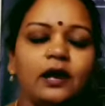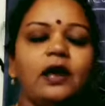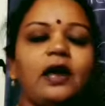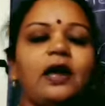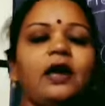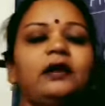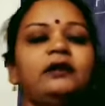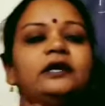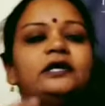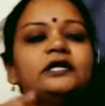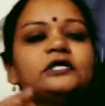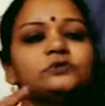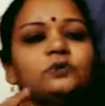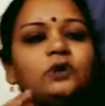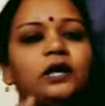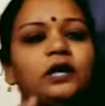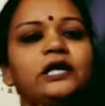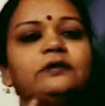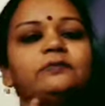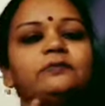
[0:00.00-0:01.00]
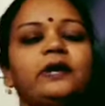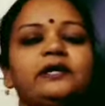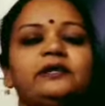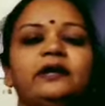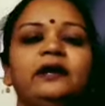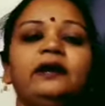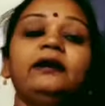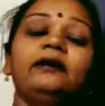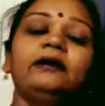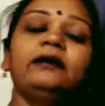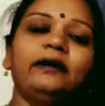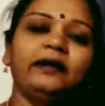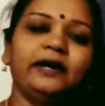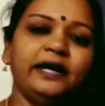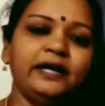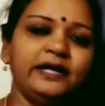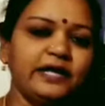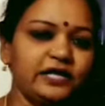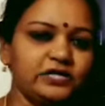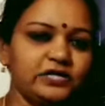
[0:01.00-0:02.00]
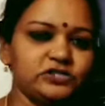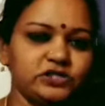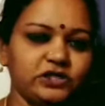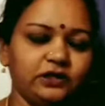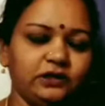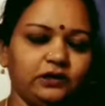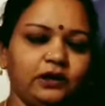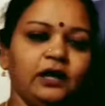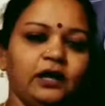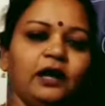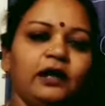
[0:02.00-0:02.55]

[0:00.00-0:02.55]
and it is only by the radiation.